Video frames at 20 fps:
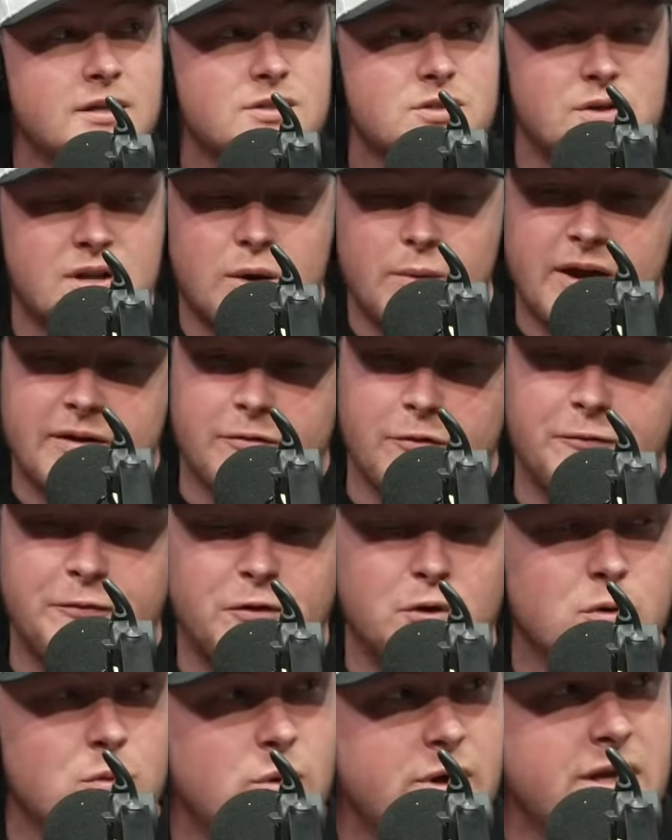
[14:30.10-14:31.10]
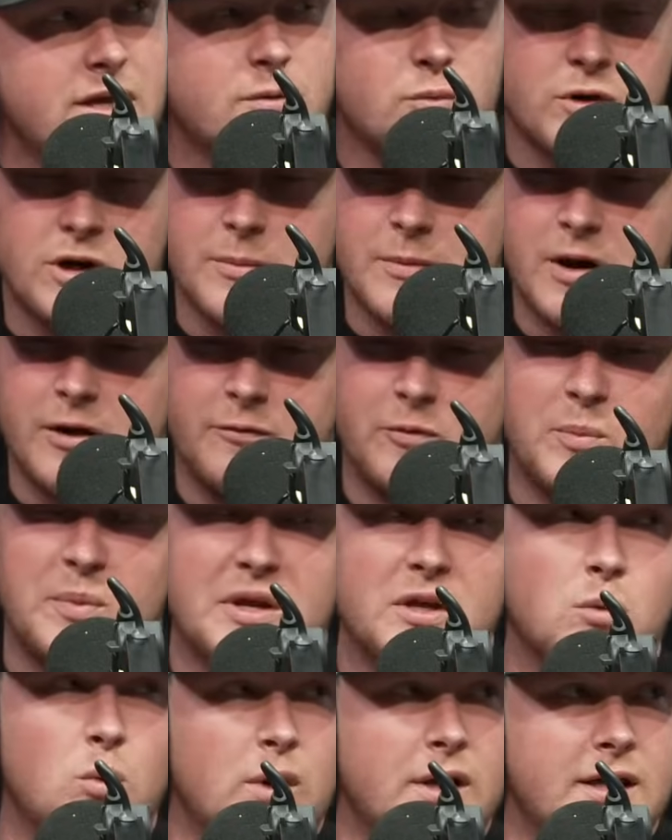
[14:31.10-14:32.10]
So now we have a full week. We're coming off a
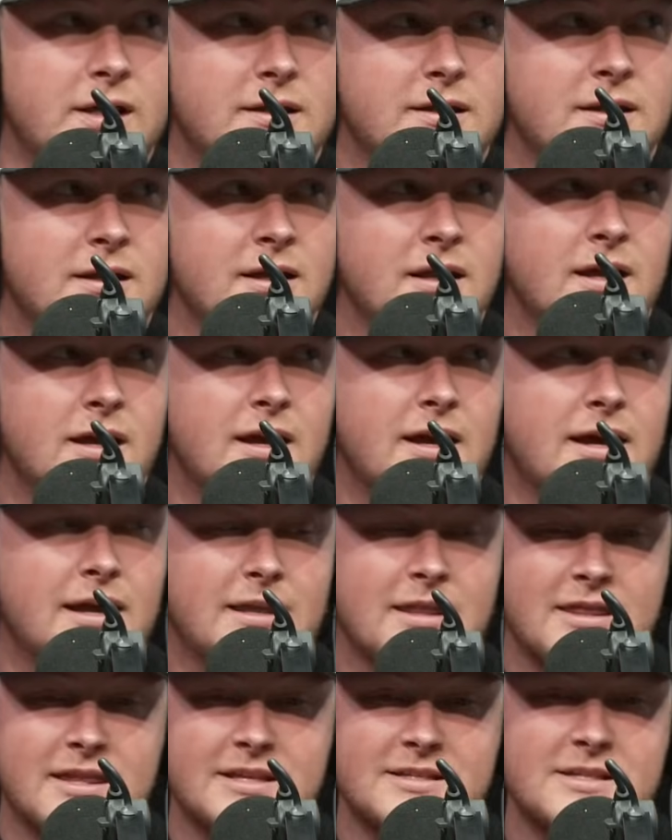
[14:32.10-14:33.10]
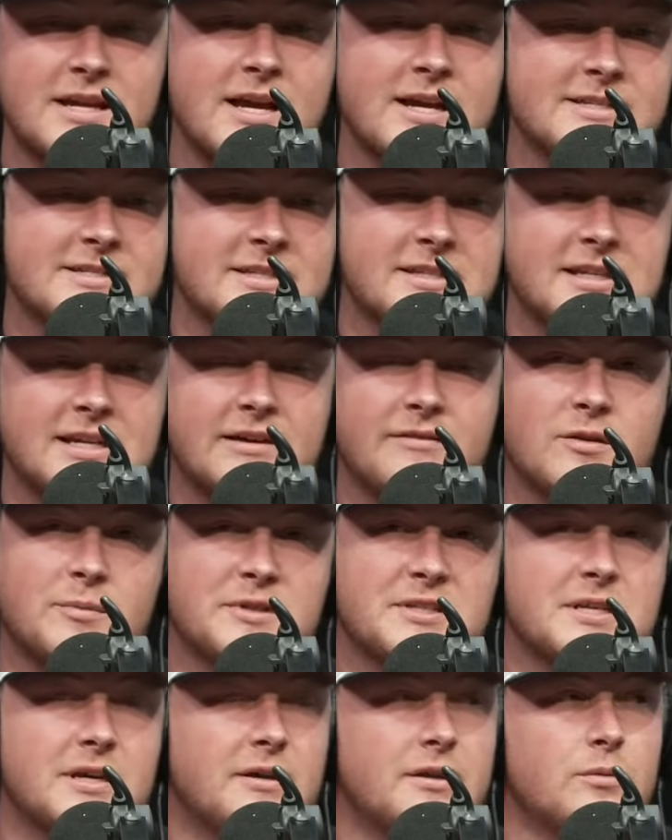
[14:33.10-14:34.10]
big win. These guys, I think, have the
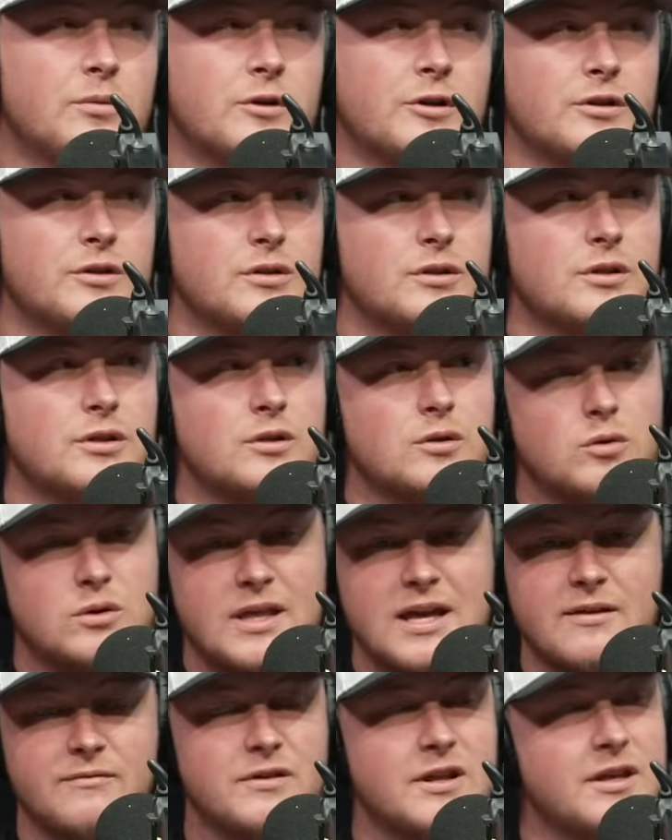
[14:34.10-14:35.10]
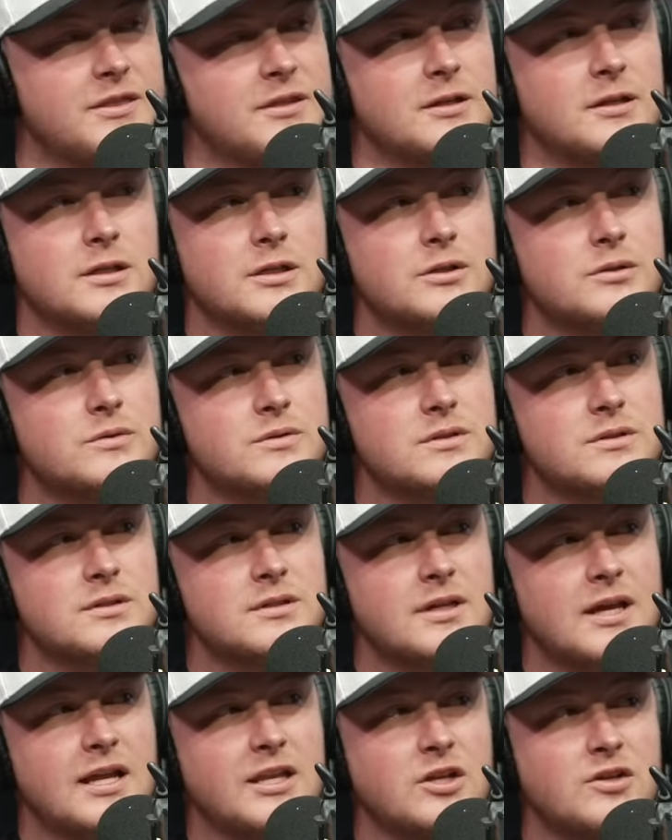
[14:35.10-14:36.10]
mentality where they have nothing to lose.
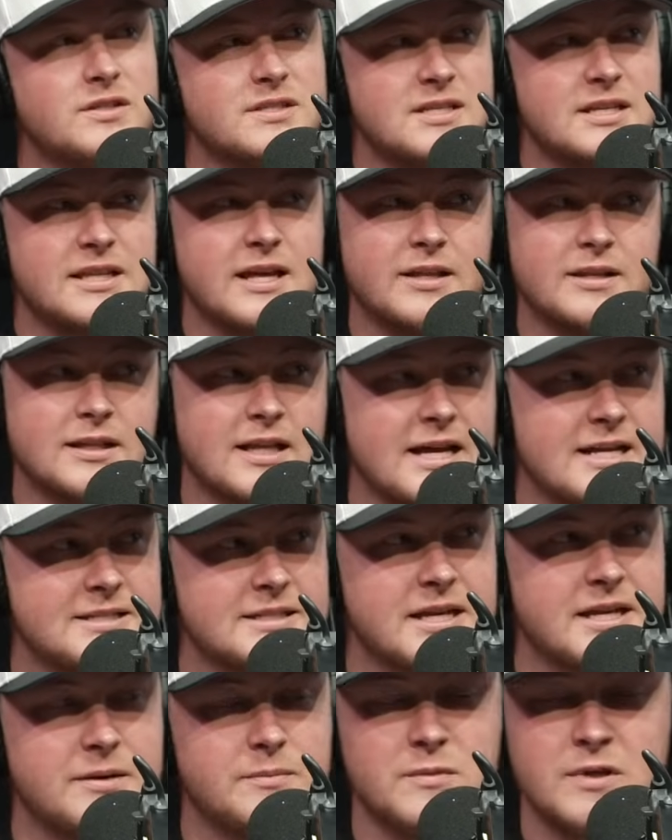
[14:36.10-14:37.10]
And you could see that the last game.